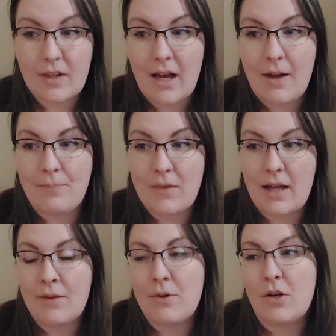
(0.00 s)
And
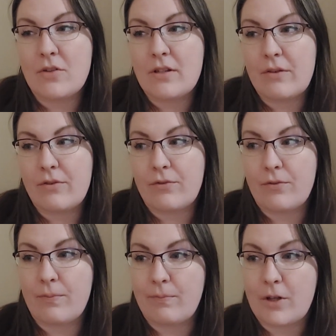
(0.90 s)
there were lots of,
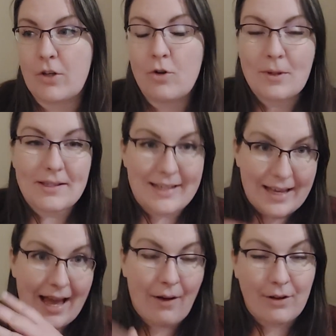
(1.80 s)
you could almost see
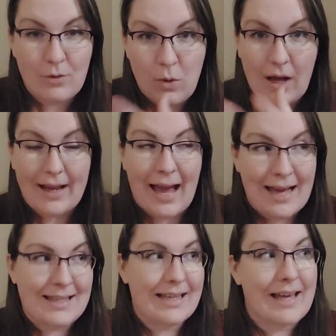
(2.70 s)
how it would work
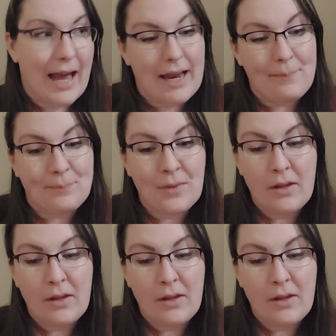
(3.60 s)
as a game